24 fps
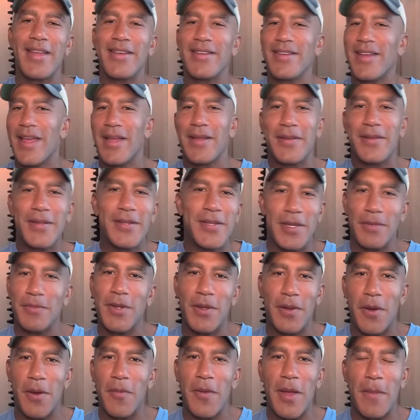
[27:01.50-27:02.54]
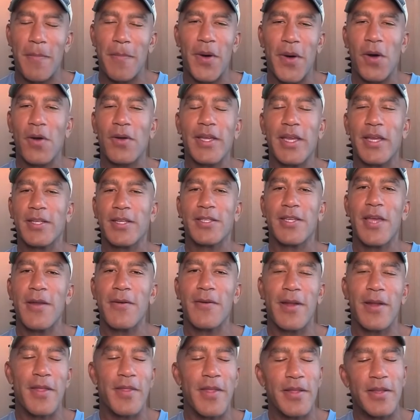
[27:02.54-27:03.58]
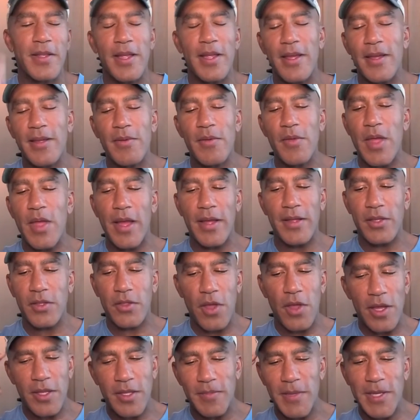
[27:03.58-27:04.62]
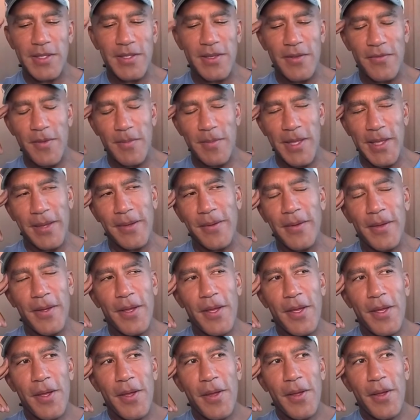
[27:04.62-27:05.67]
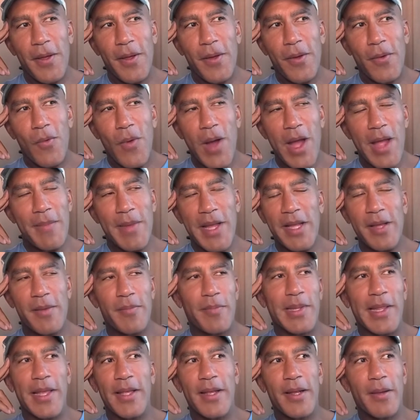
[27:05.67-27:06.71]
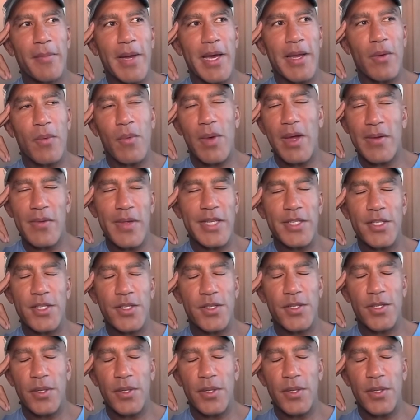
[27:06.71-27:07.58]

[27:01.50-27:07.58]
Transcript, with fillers: and and and and bulk, etc. And then I thought to myself, I'm like, why am I complaining about it? Why don't